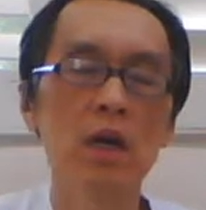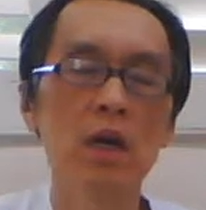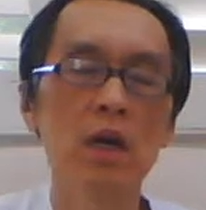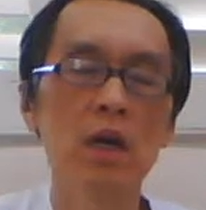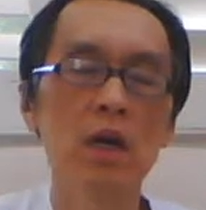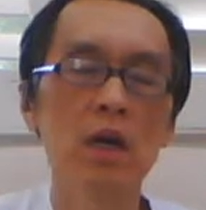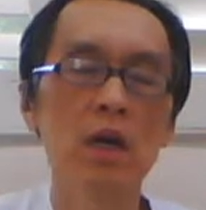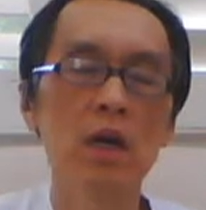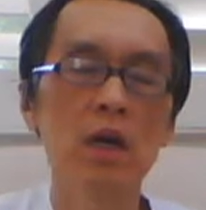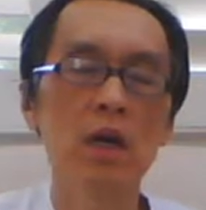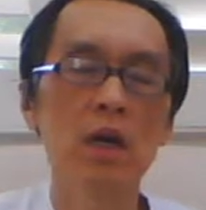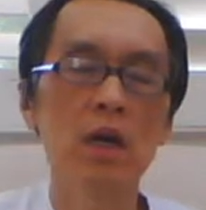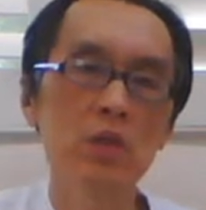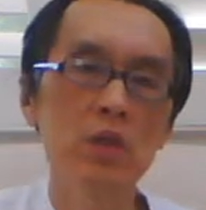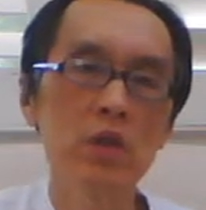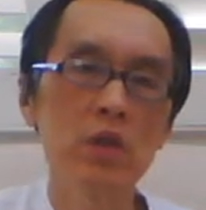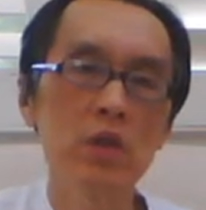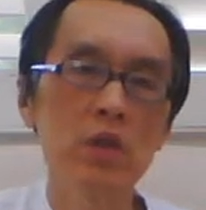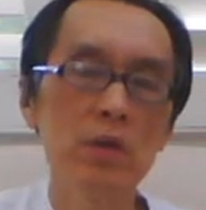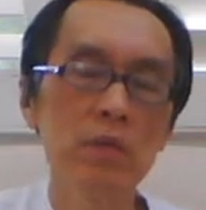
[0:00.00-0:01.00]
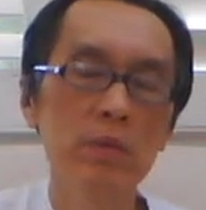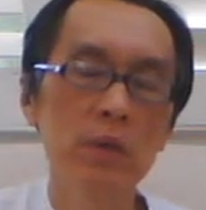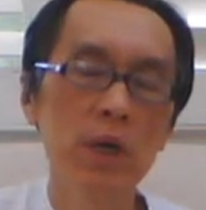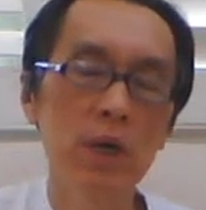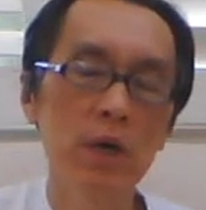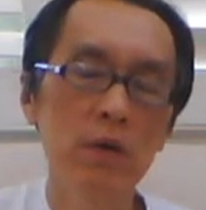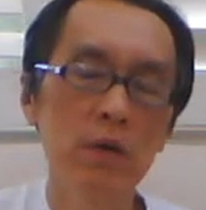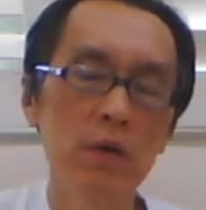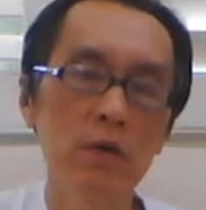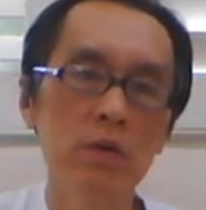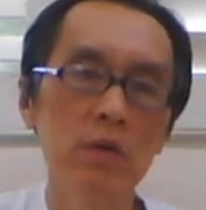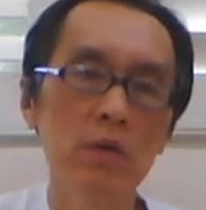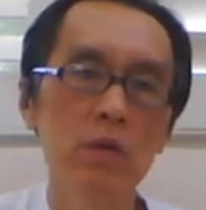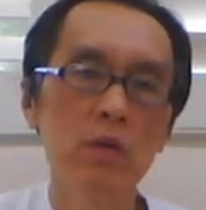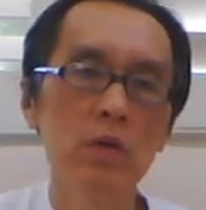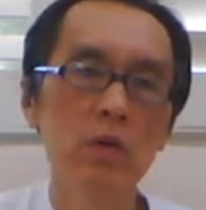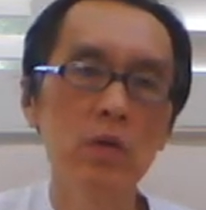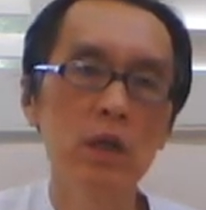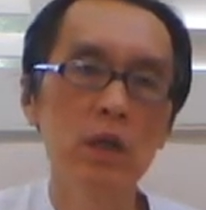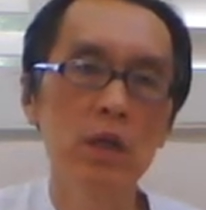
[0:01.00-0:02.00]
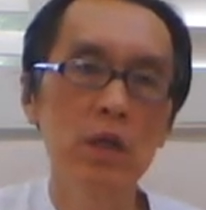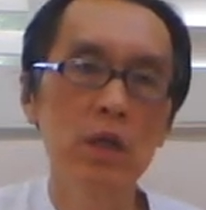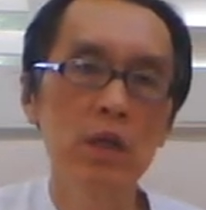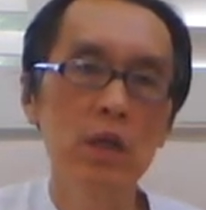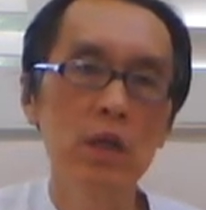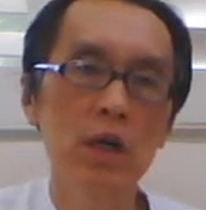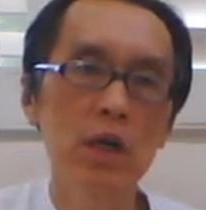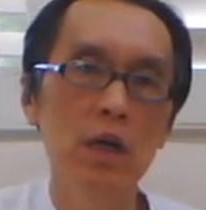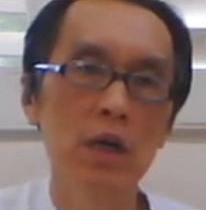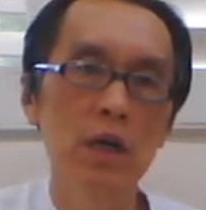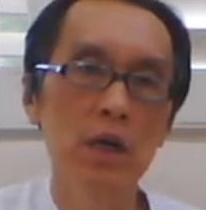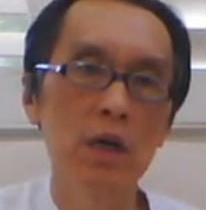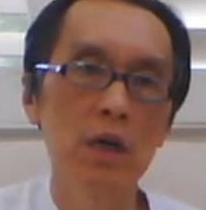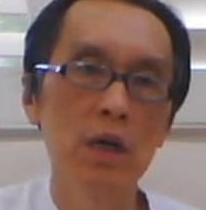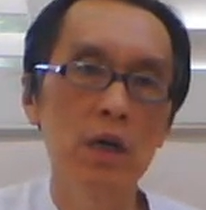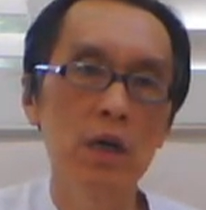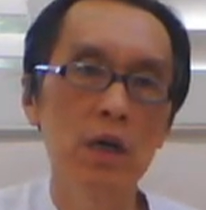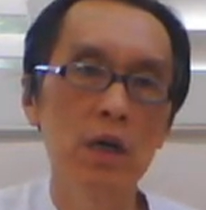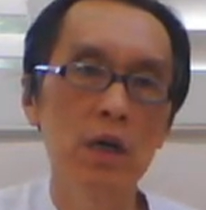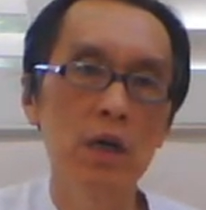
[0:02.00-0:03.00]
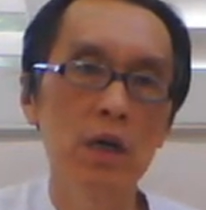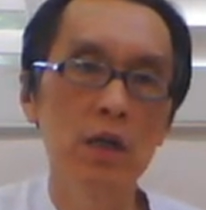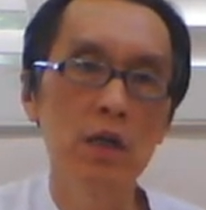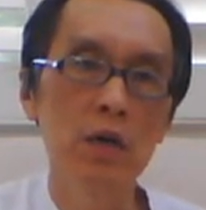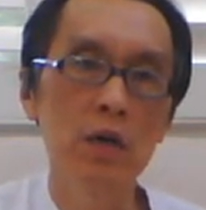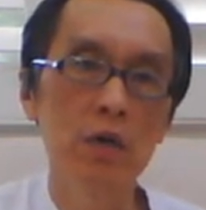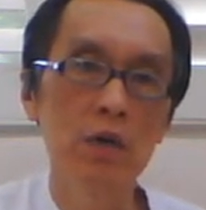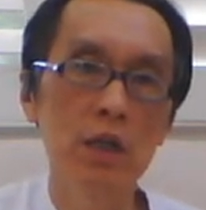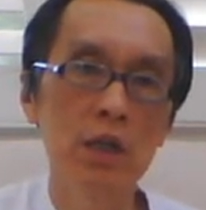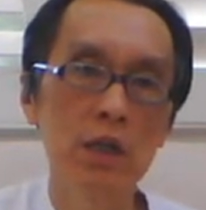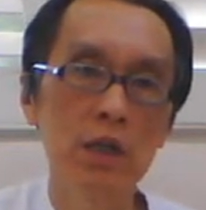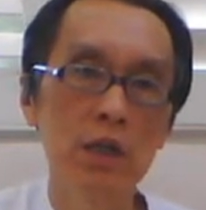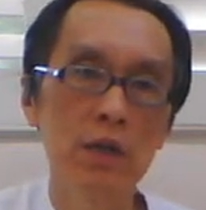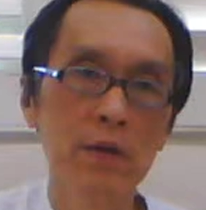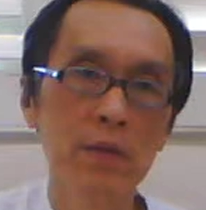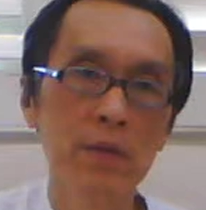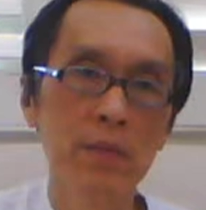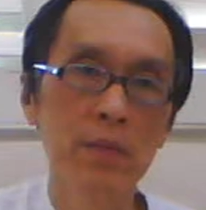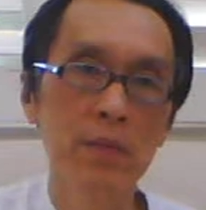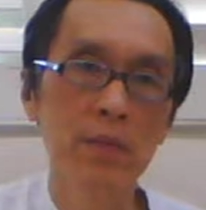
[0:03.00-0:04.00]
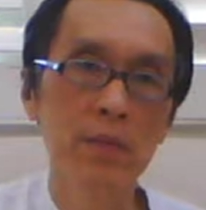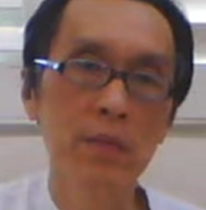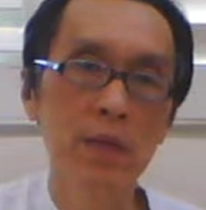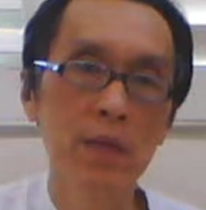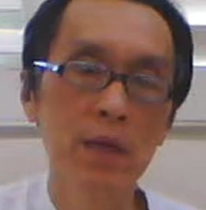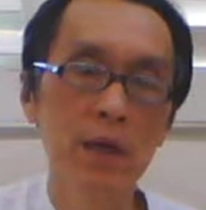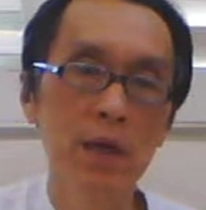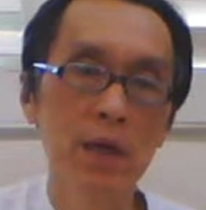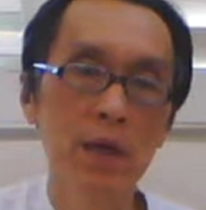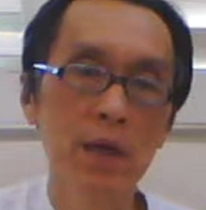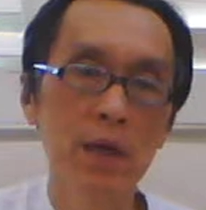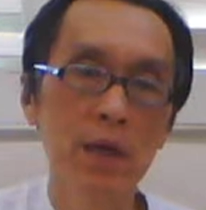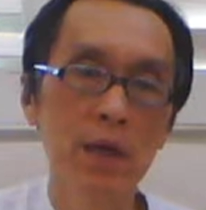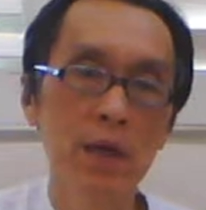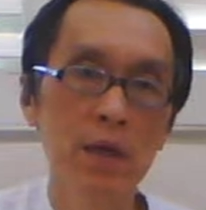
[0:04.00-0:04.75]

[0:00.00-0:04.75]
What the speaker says: When we'll do Siu Ling Tao, we have to do it slowly. Okay.